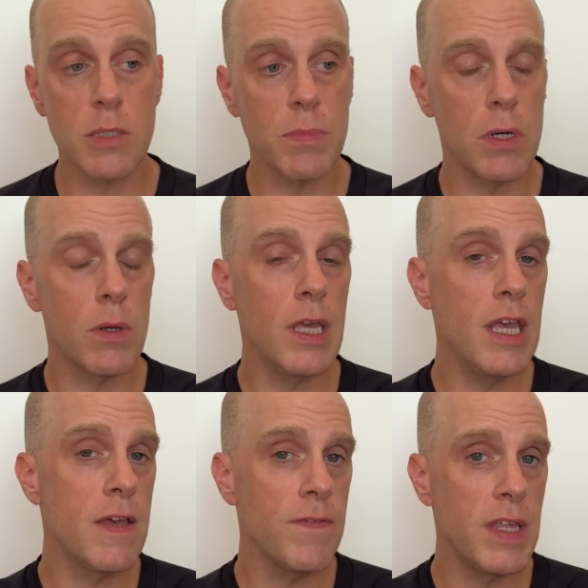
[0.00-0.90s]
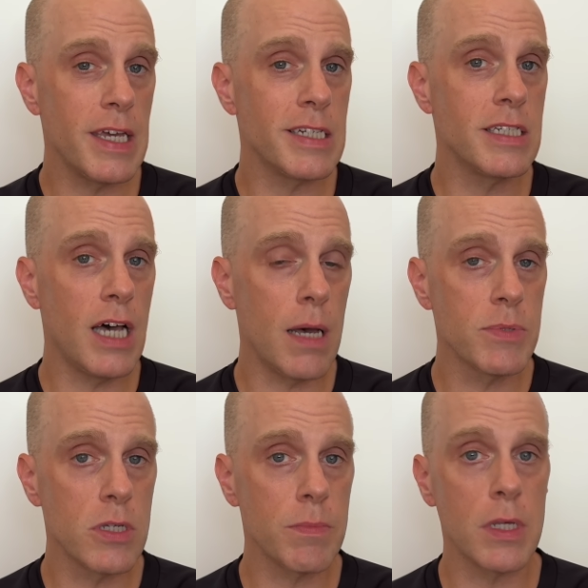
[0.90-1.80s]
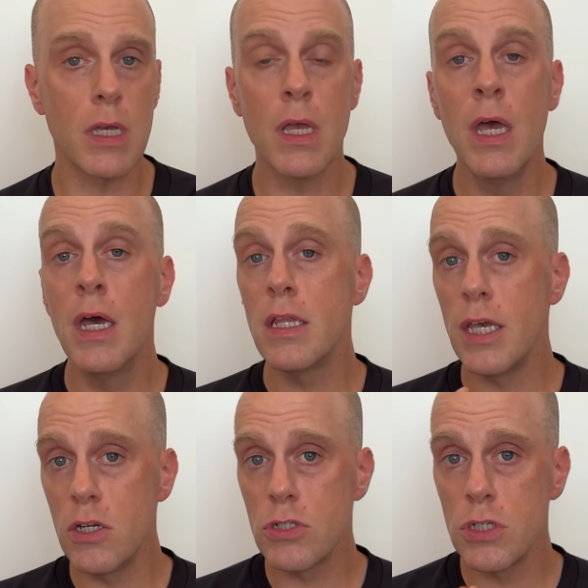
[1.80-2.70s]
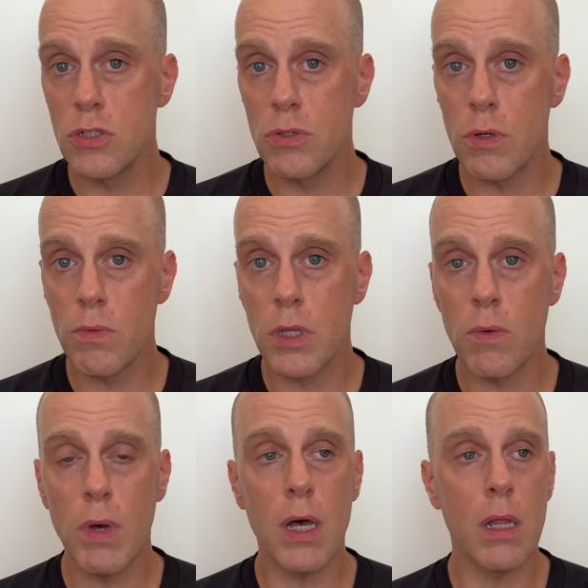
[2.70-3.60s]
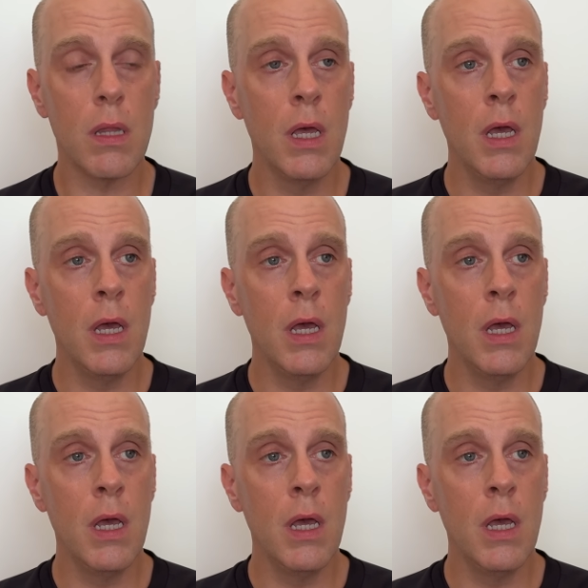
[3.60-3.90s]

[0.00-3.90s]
but if they adopt something, they usually do it really well.